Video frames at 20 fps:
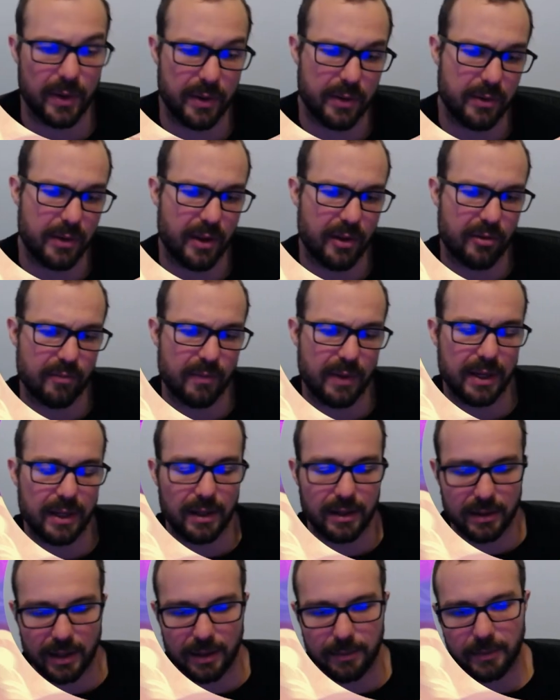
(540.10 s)
is my
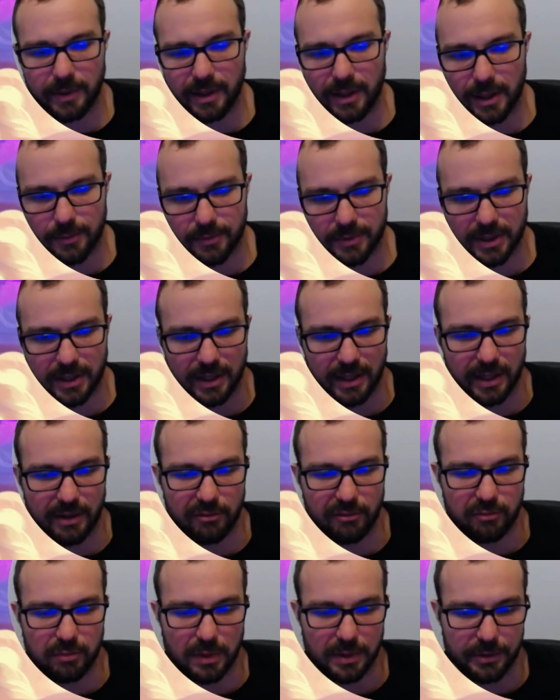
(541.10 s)
endgame comp going to
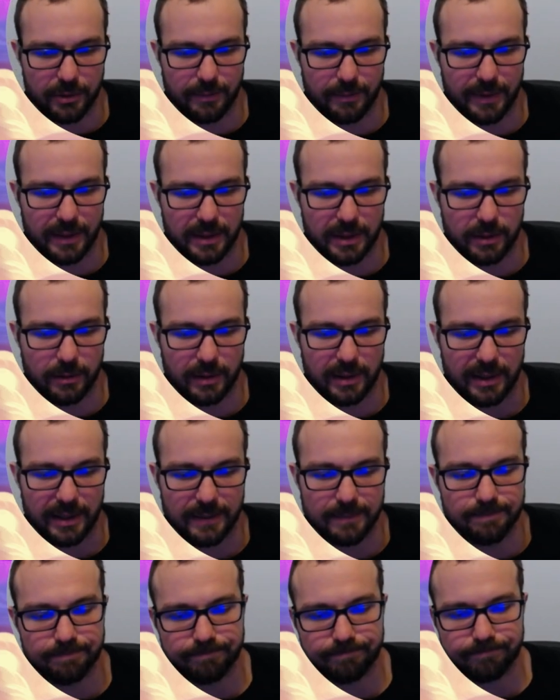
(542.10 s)
have Plunder Penny or
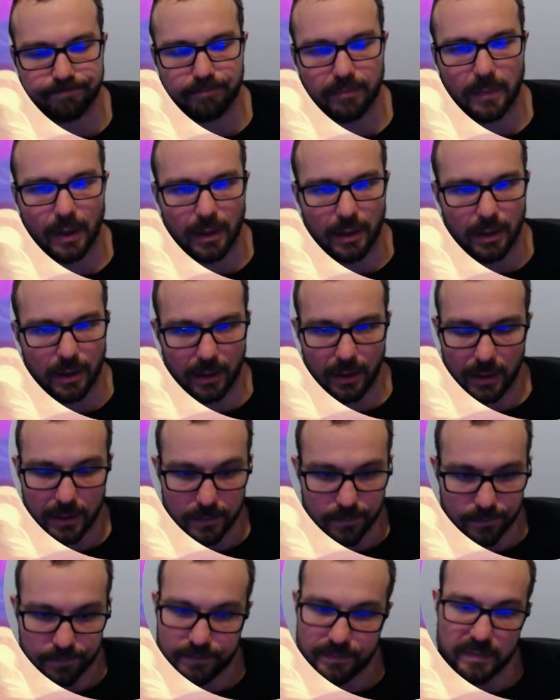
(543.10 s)
not?
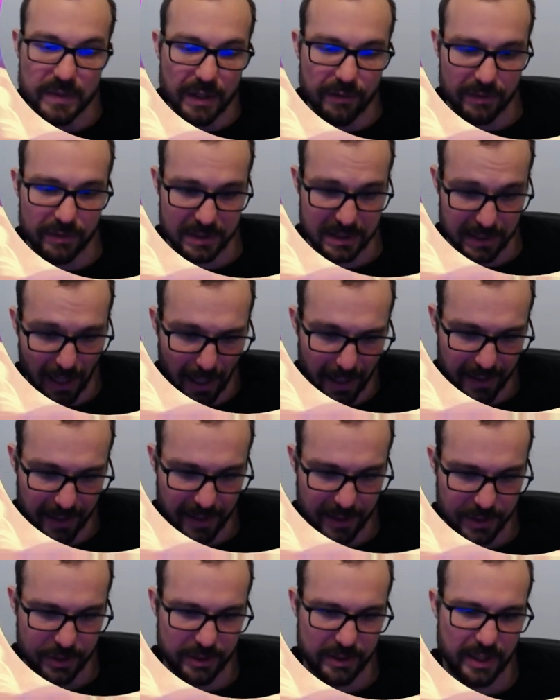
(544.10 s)
If it's not,
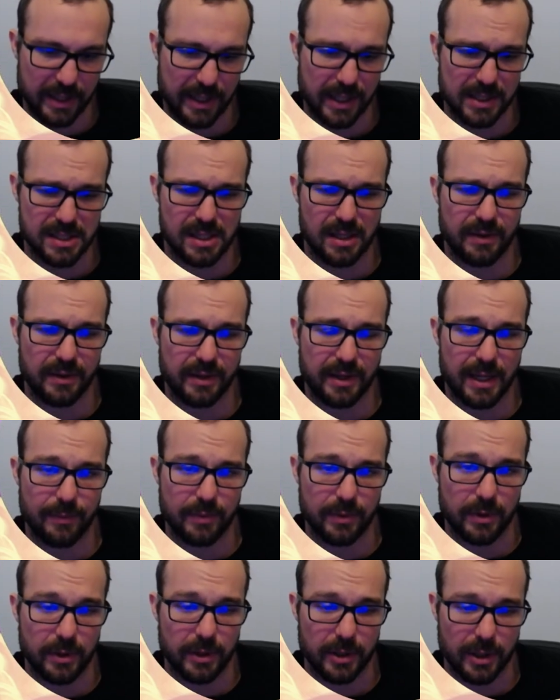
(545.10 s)
I should cast it on the
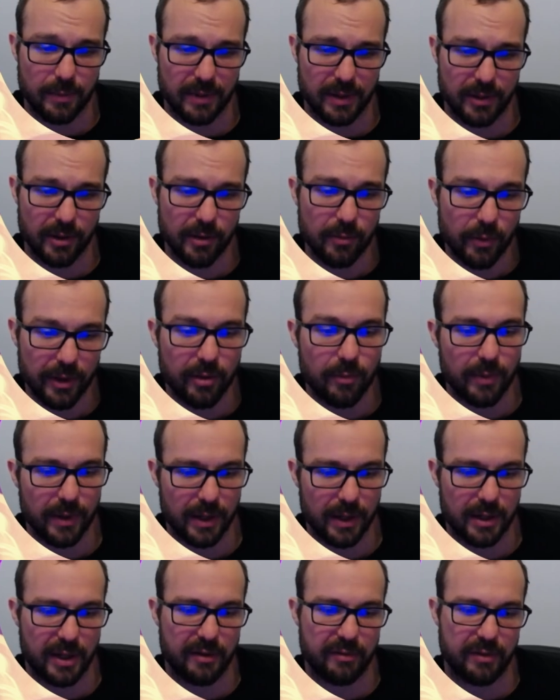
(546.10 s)
Captain Hook, but at this point it's big
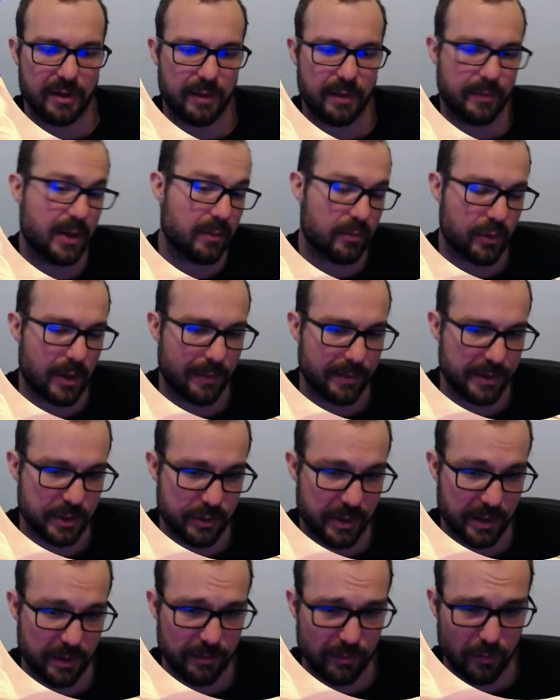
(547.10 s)
enough that I'm going to probably
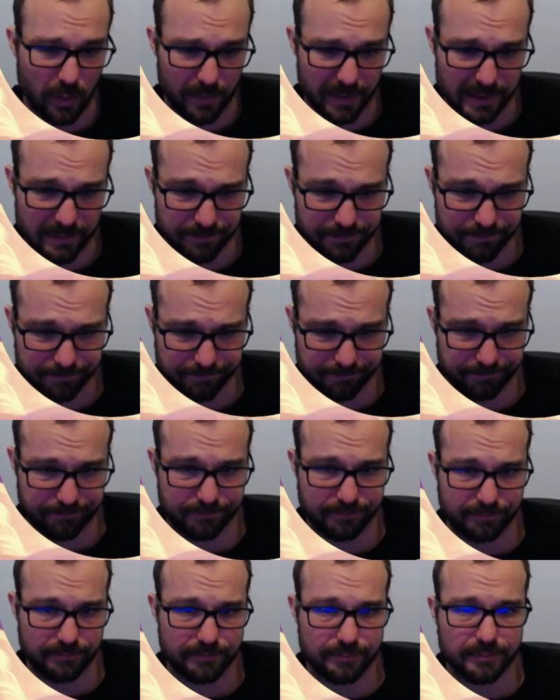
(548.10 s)
transform it,
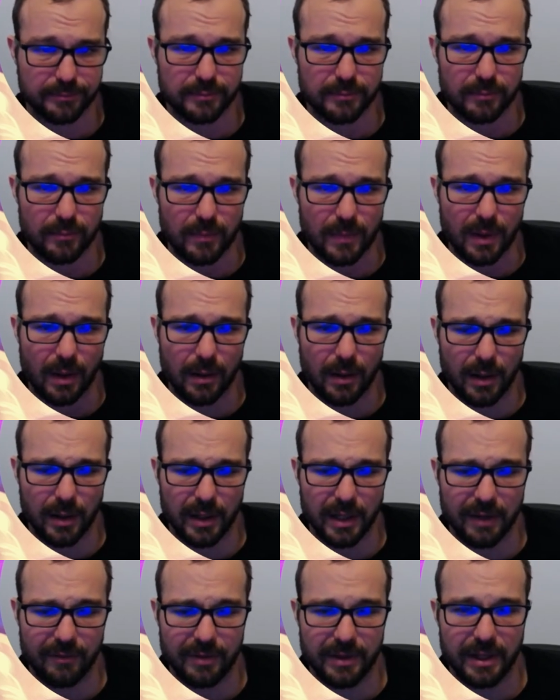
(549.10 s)

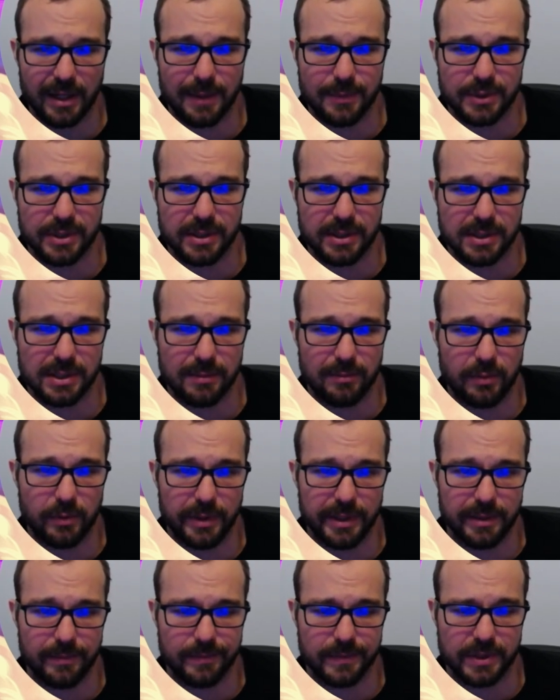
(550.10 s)
given the option at some
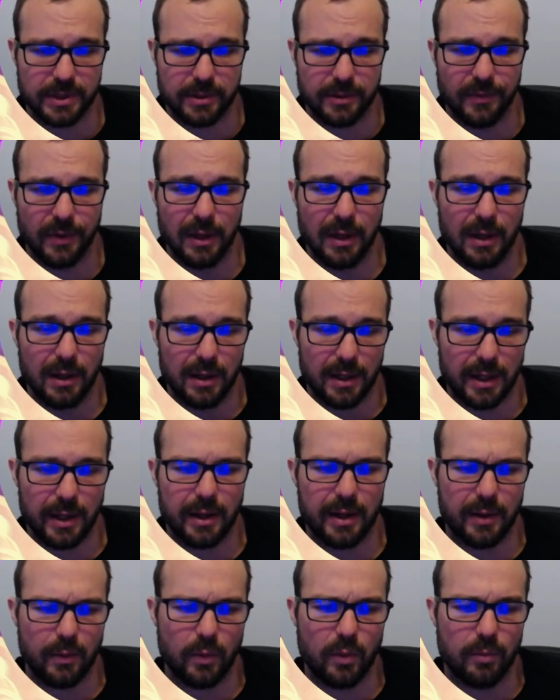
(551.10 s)
point. So
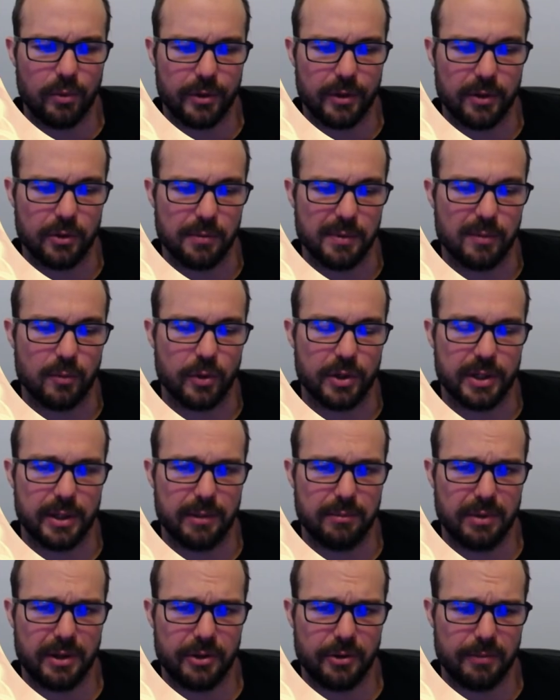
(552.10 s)
I will put a little bit more into
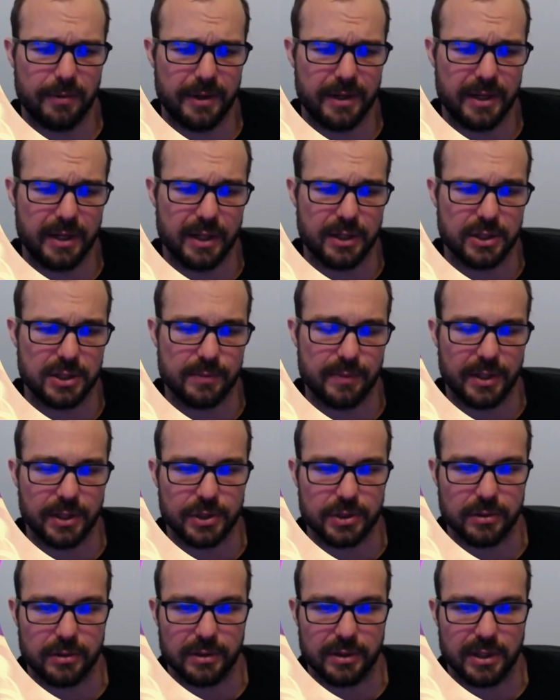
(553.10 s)
that Plunder Penny and just make
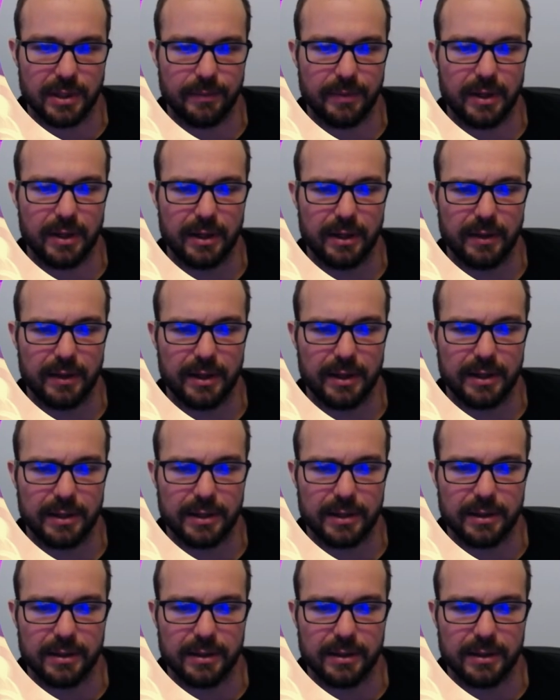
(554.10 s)
sure that I'm getting that